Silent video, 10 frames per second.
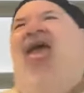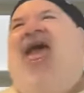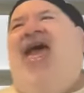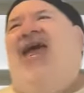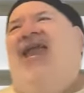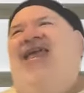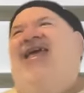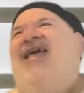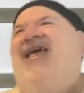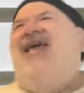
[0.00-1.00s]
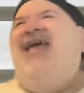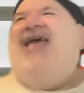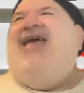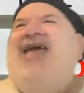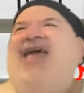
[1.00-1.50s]
And
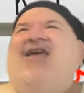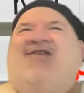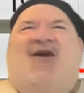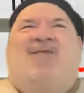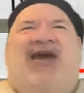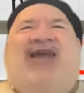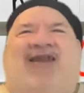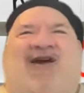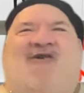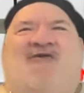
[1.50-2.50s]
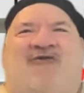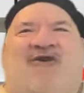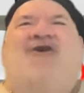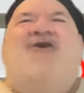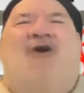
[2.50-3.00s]
so Meatloaf
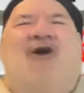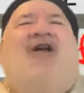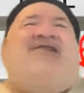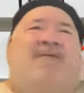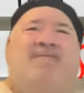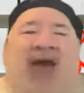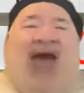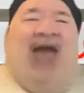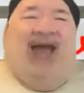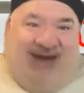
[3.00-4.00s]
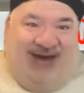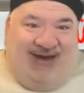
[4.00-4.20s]
calls him back.